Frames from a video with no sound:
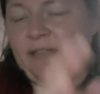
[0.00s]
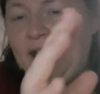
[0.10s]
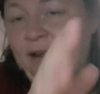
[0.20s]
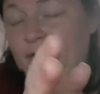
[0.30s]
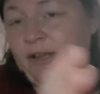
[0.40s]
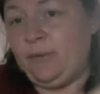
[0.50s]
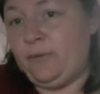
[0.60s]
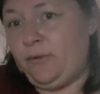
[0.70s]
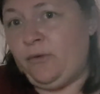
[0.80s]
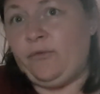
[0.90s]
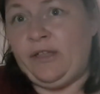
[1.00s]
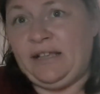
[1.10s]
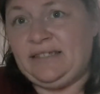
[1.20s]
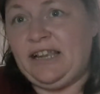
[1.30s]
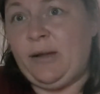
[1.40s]
That area of
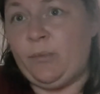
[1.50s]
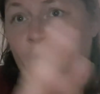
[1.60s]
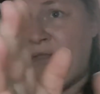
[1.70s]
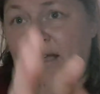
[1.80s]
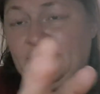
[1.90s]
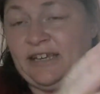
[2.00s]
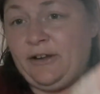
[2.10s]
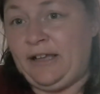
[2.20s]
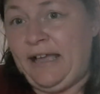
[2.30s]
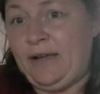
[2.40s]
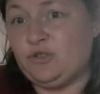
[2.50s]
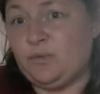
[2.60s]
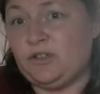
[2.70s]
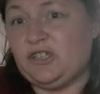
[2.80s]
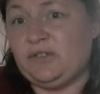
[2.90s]
that slum where that derelict house
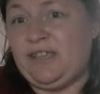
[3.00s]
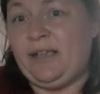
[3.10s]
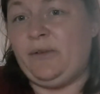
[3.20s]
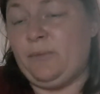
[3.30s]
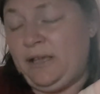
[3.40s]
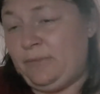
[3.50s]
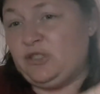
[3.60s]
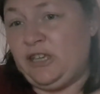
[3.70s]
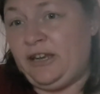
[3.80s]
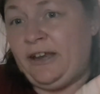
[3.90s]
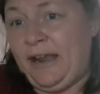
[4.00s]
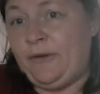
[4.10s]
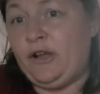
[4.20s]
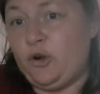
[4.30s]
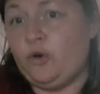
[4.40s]
was, it was in an
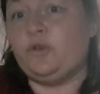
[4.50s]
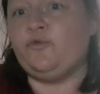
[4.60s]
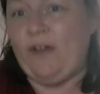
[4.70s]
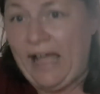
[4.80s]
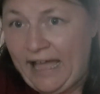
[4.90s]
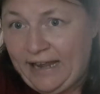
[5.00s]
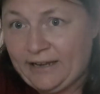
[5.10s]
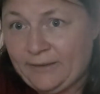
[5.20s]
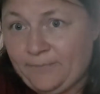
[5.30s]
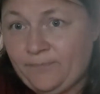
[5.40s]
area called Rat Alley.